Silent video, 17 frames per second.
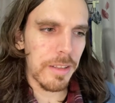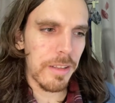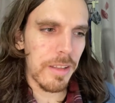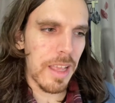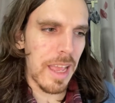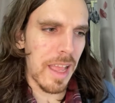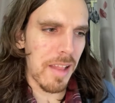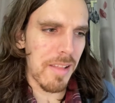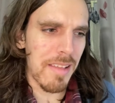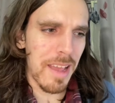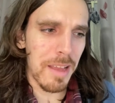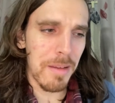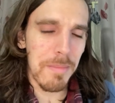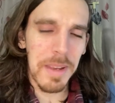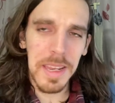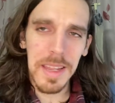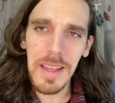Has
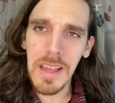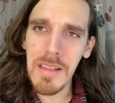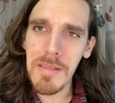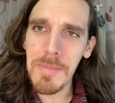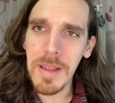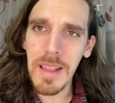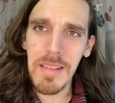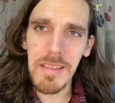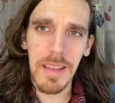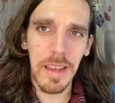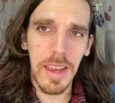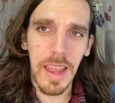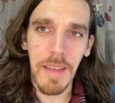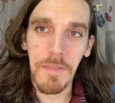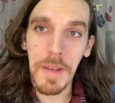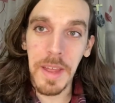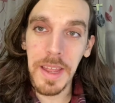had many husbands that
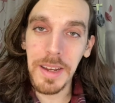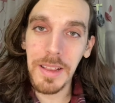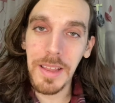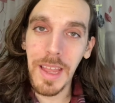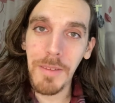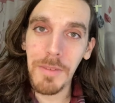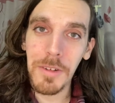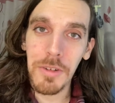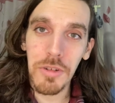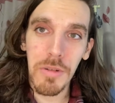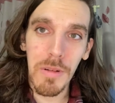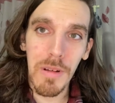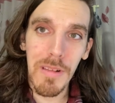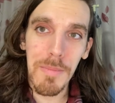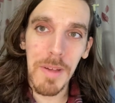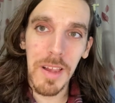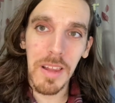have had life
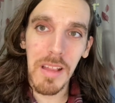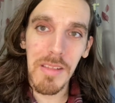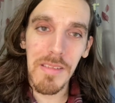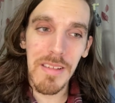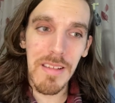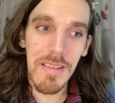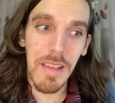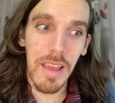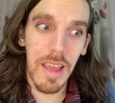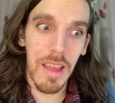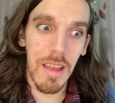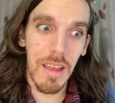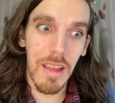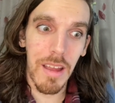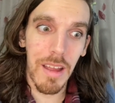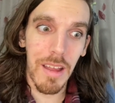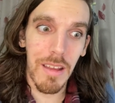insurance policies,
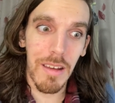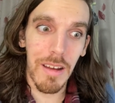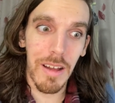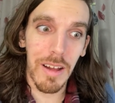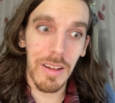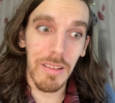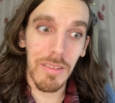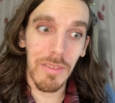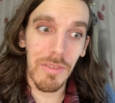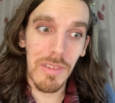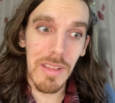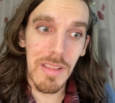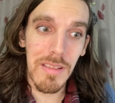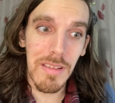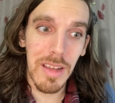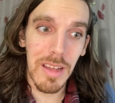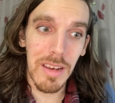and all of a
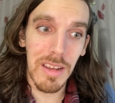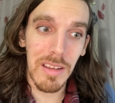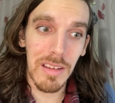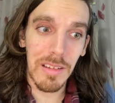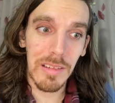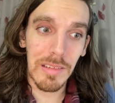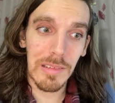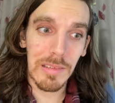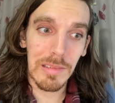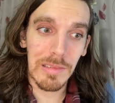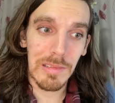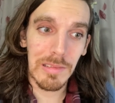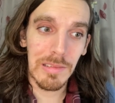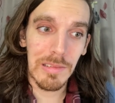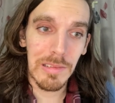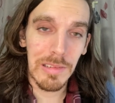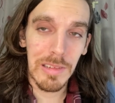sudden,
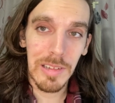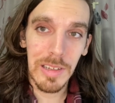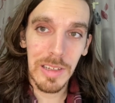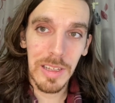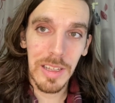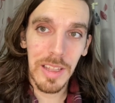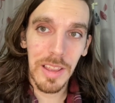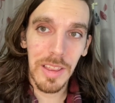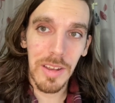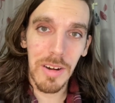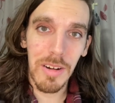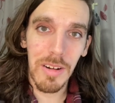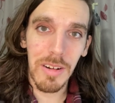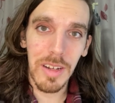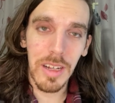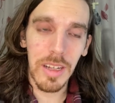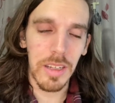they're
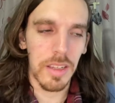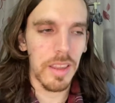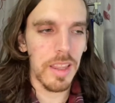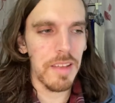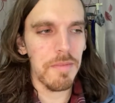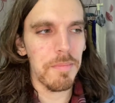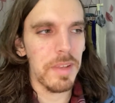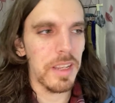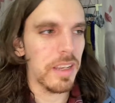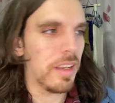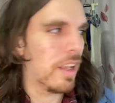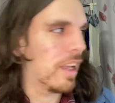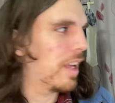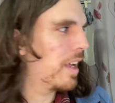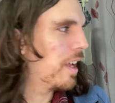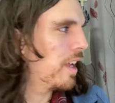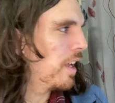all gone. They've been,
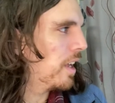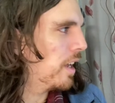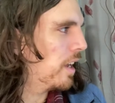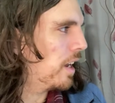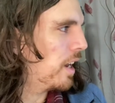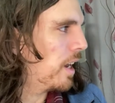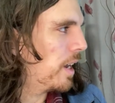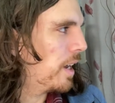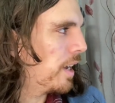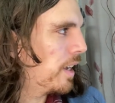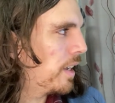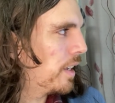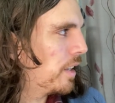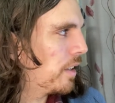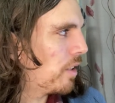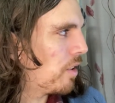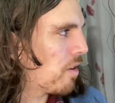
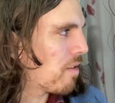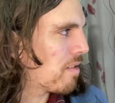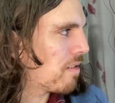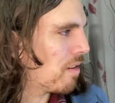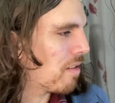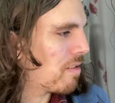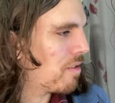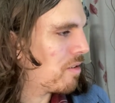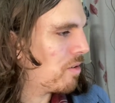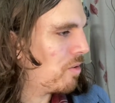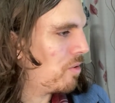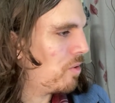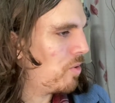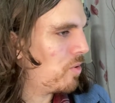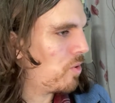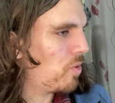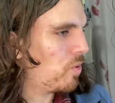there's
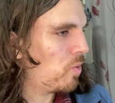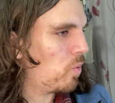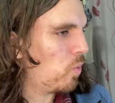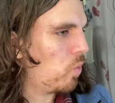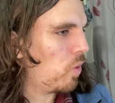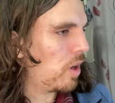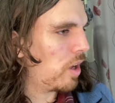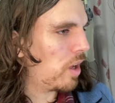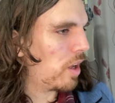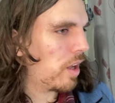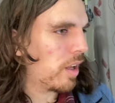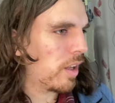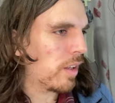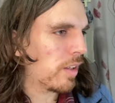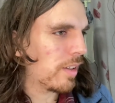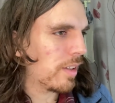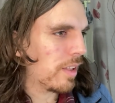also
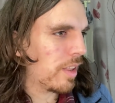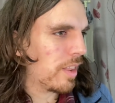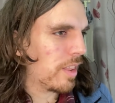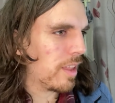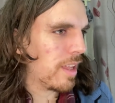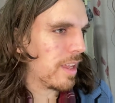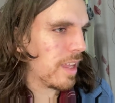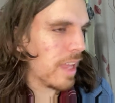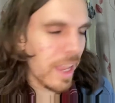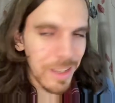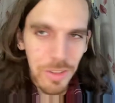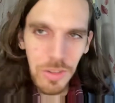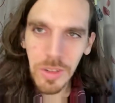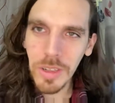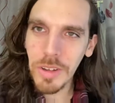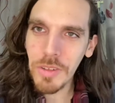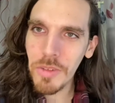the
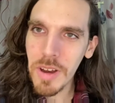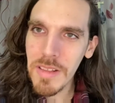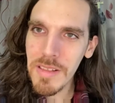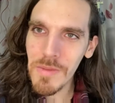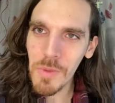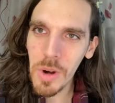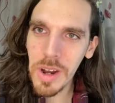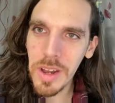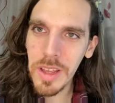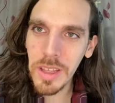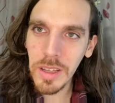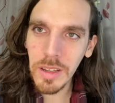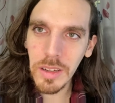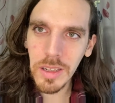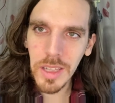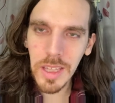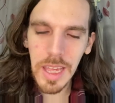Angel in Reservoir
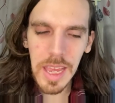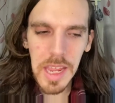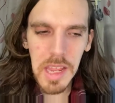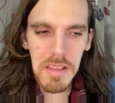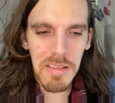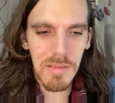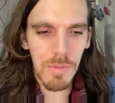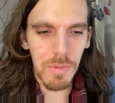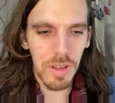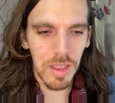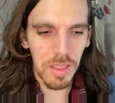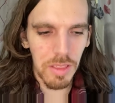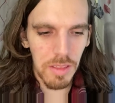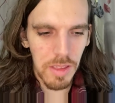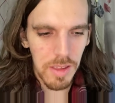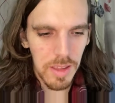Hill case with